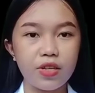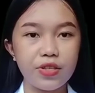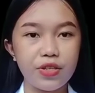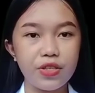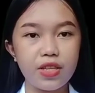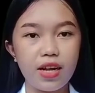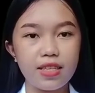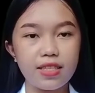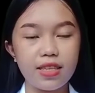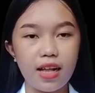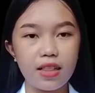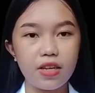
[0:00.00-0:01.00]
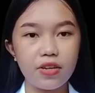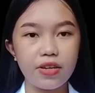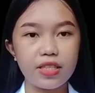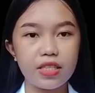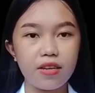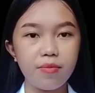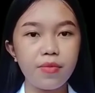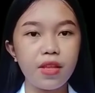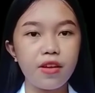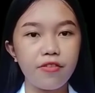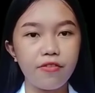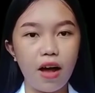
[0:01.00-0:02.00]
Kruskal'S algorithm
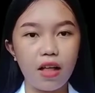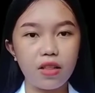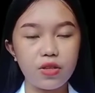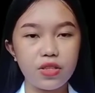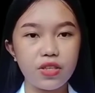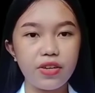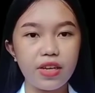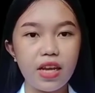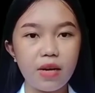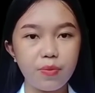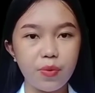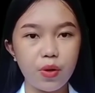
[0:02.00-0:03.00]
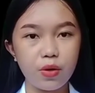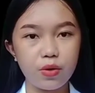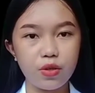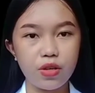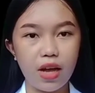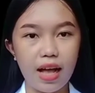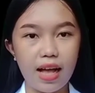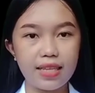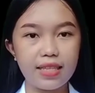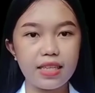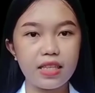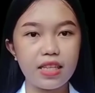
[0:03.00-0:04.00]
follows greedy approach, as
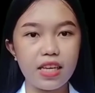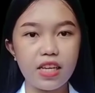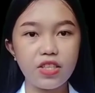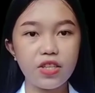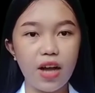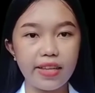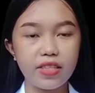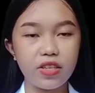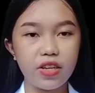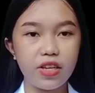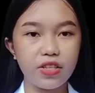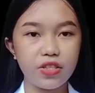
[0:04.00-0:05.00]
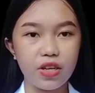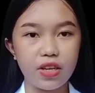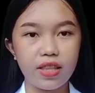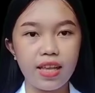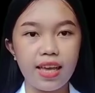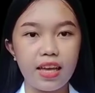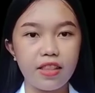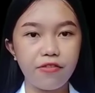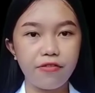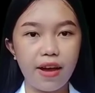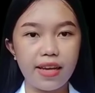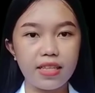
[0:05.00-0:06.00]
in each iteration it
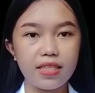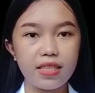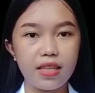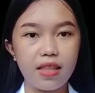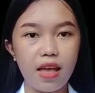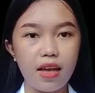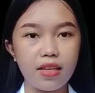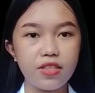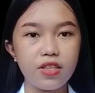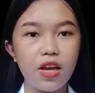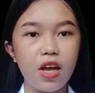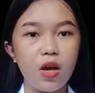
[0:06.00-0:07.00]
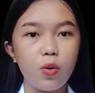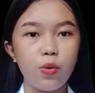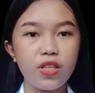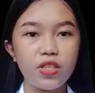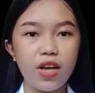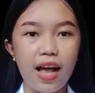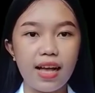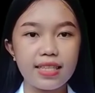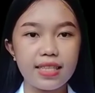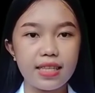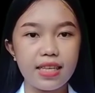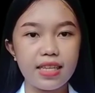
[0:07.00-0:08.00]
finds an edge which
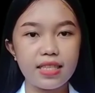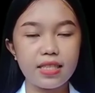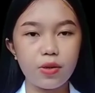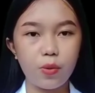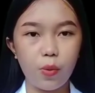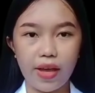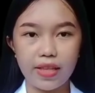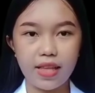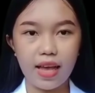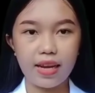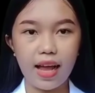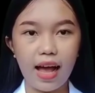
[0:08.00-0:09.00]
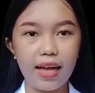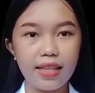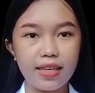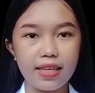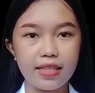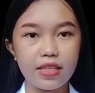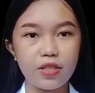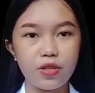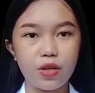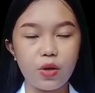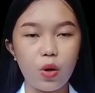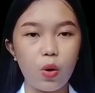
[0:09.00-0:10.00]
has least weight and add it to
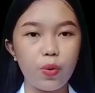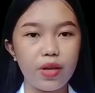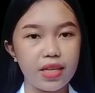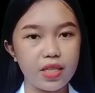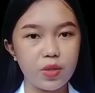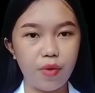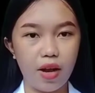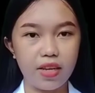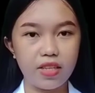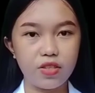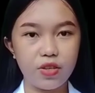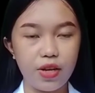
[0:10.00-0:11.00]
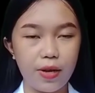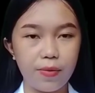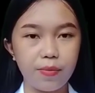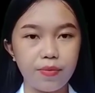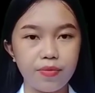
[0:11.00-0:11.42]
the growing spanning tree.